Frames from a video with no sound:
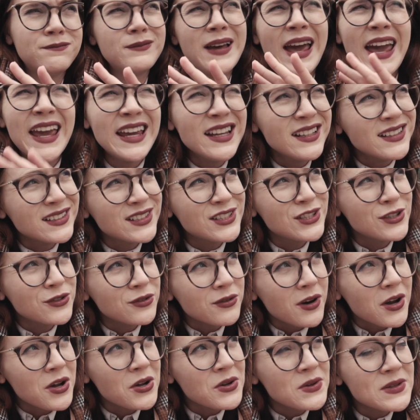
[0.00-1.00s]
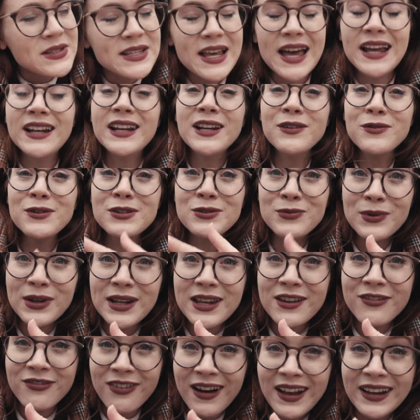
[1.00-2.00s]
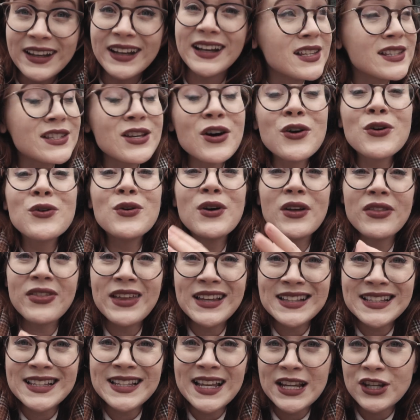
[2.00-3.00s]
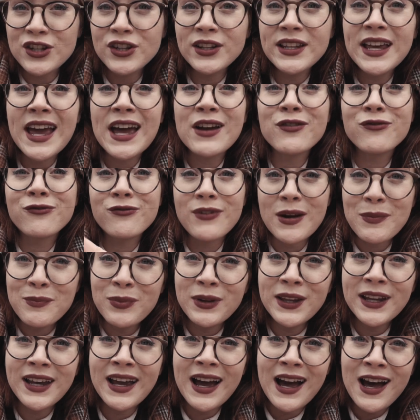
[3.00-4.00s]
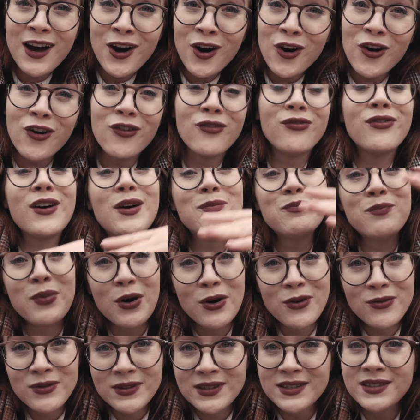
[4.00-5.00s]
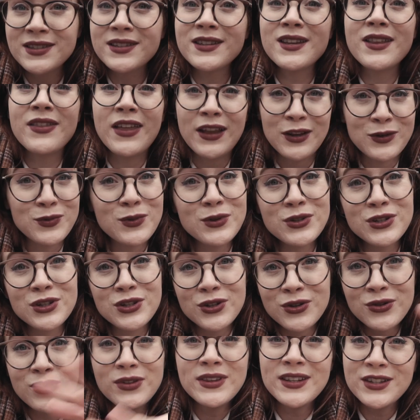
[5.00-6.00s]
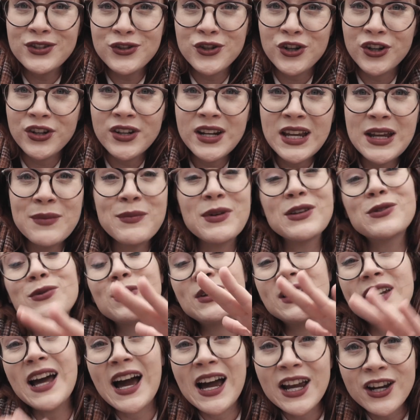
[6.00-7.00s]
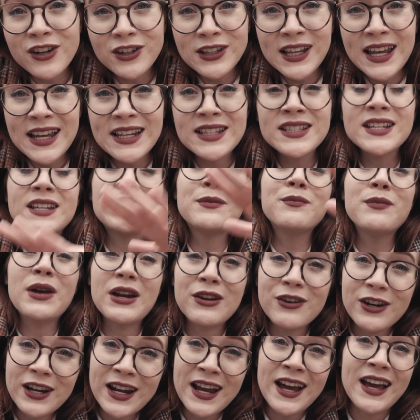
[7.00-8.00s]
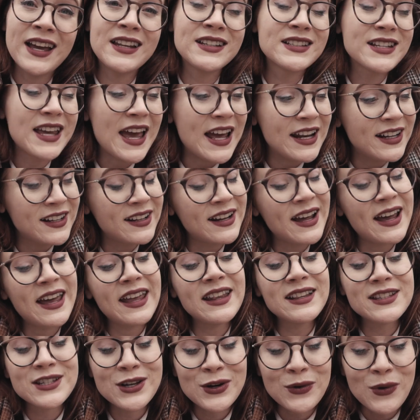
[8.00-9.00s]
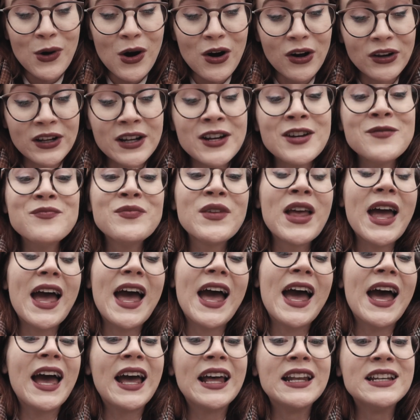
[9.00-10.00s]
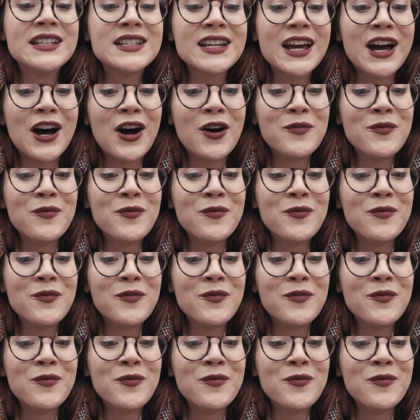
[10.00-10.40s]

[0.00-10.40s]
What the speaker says: €8, and it was really fun. So this is actually a replica of a boat that would do this journey between Ireland and America and Canada and so on, and